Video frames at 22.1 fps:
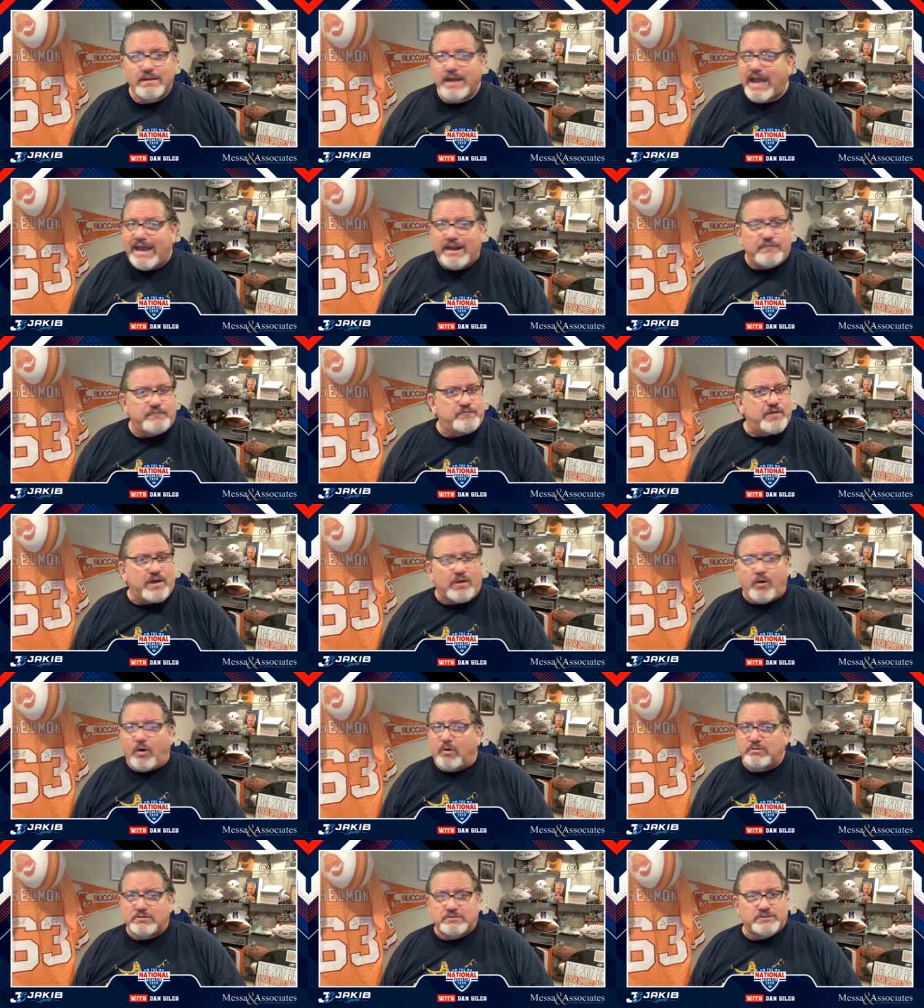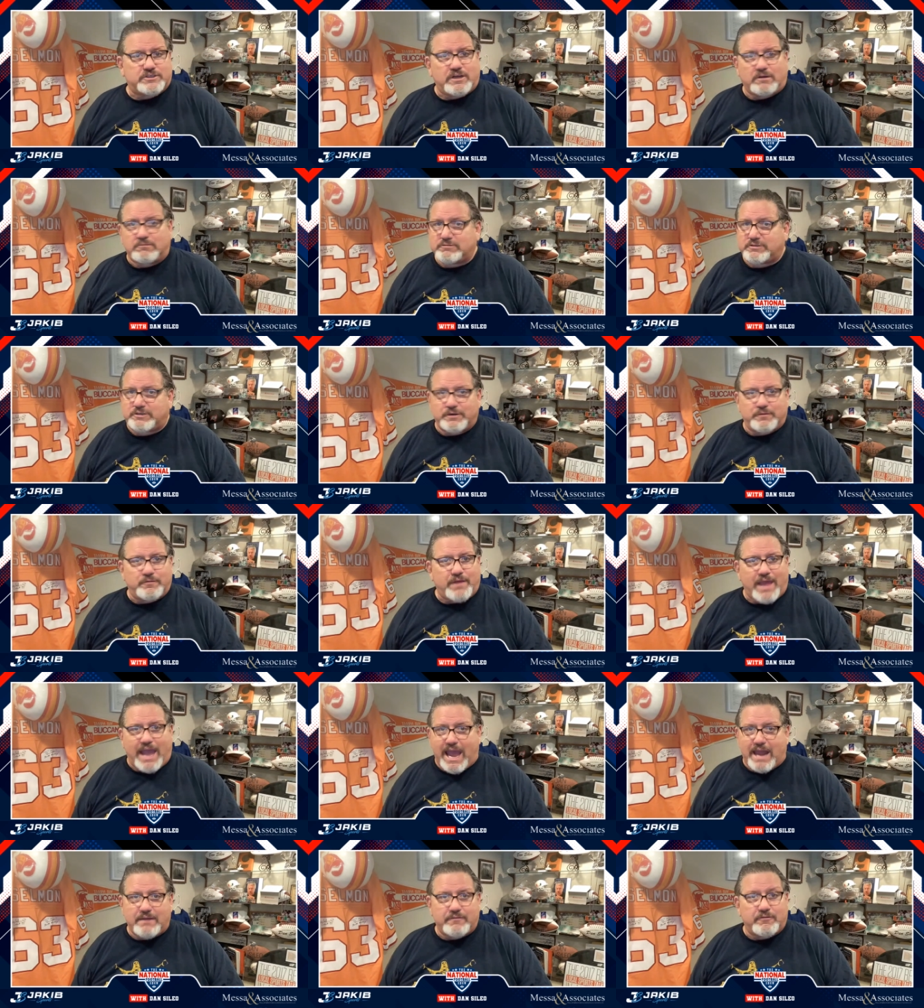NFL owners don't do
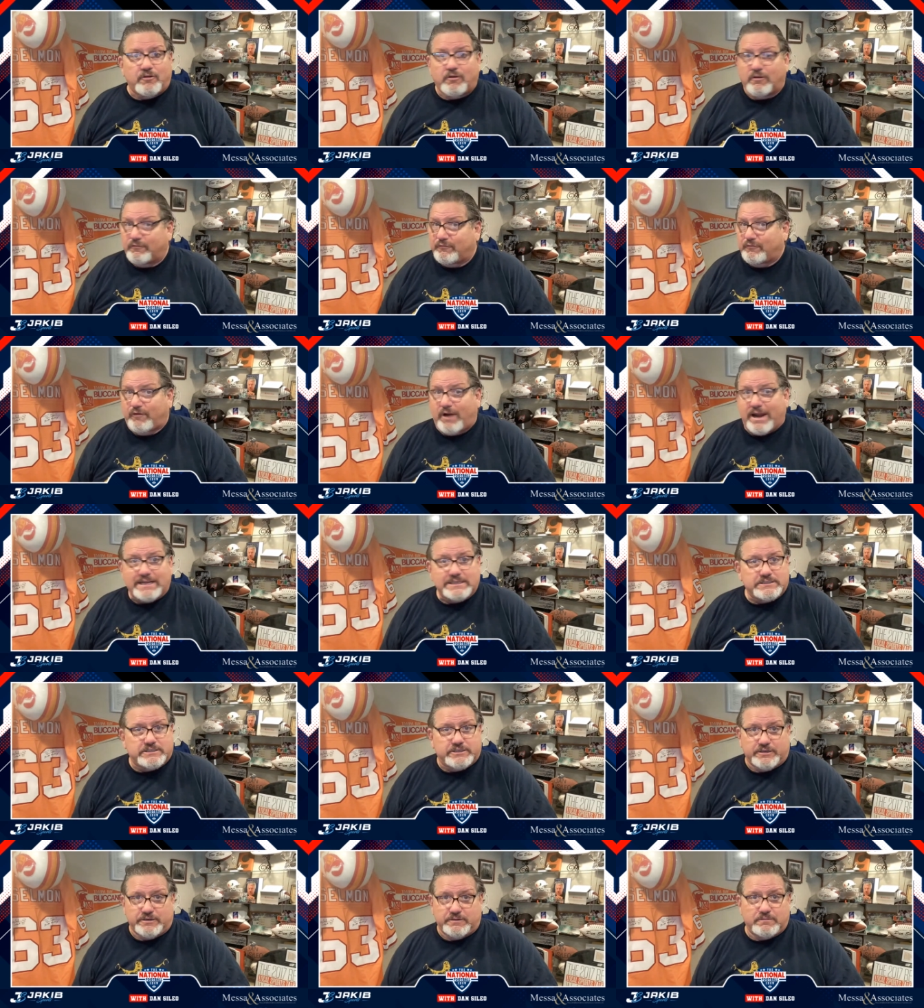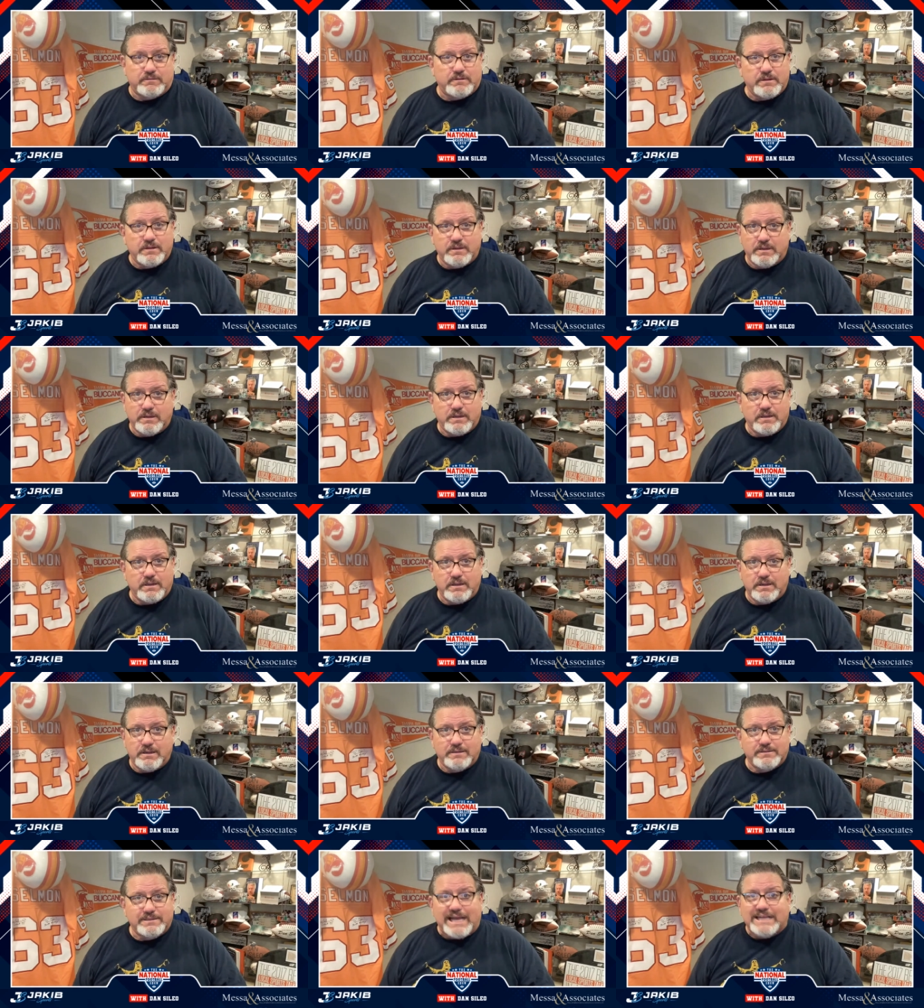that. They're afraid to.
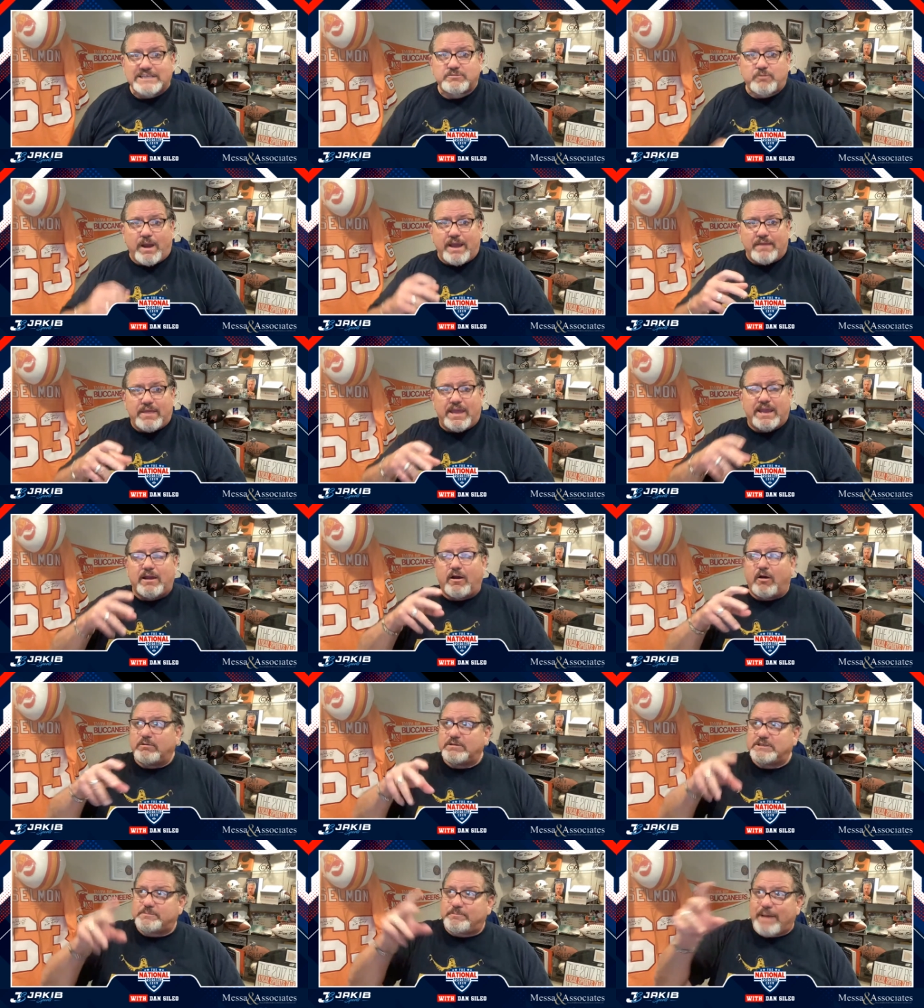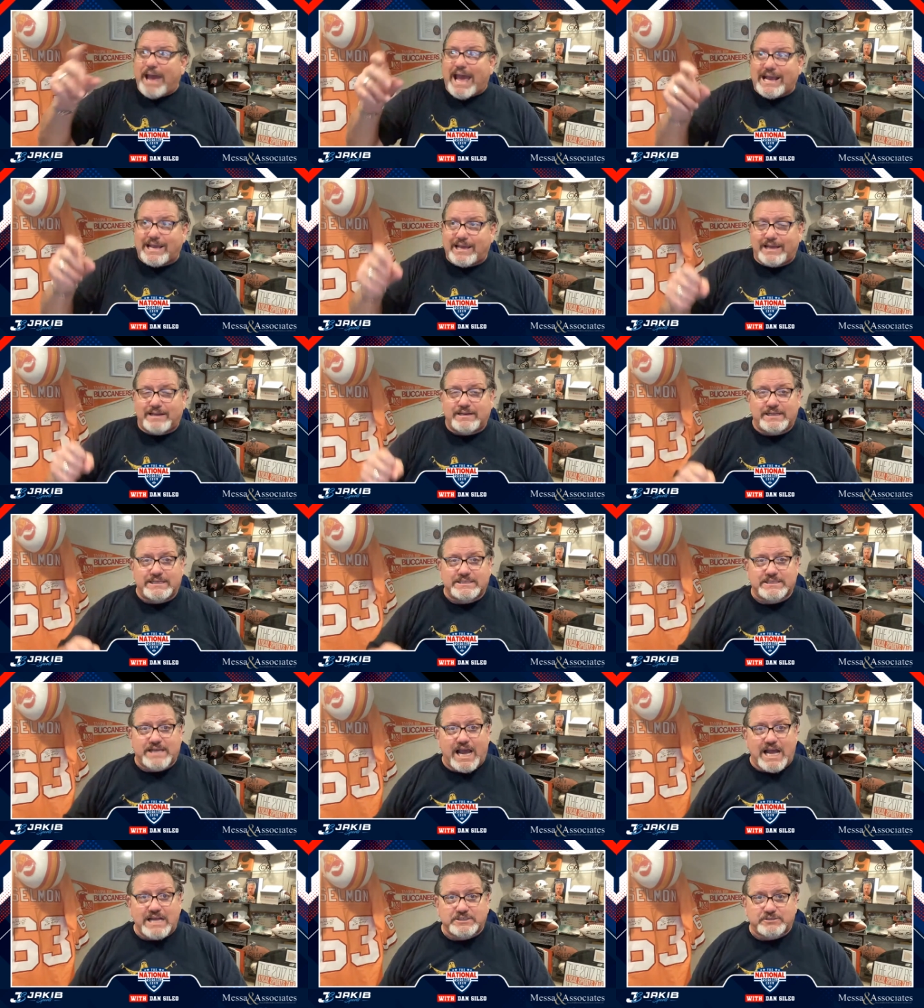That's why they always back end these
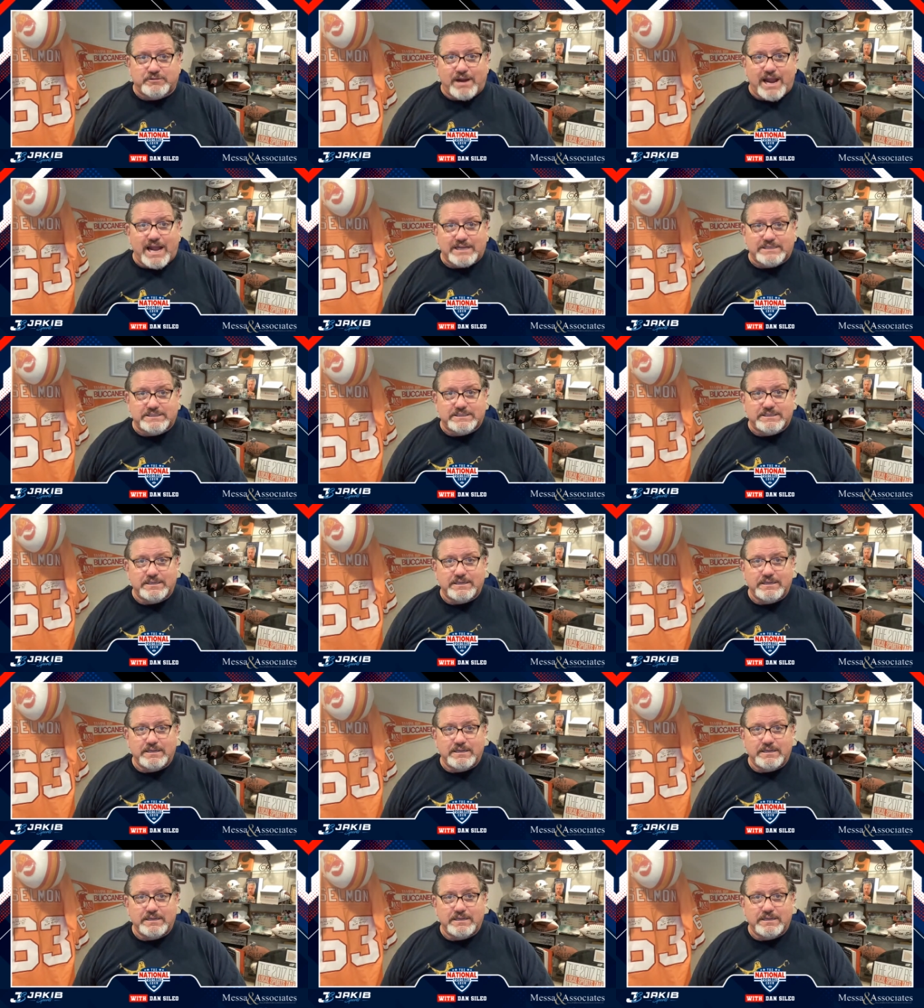contracts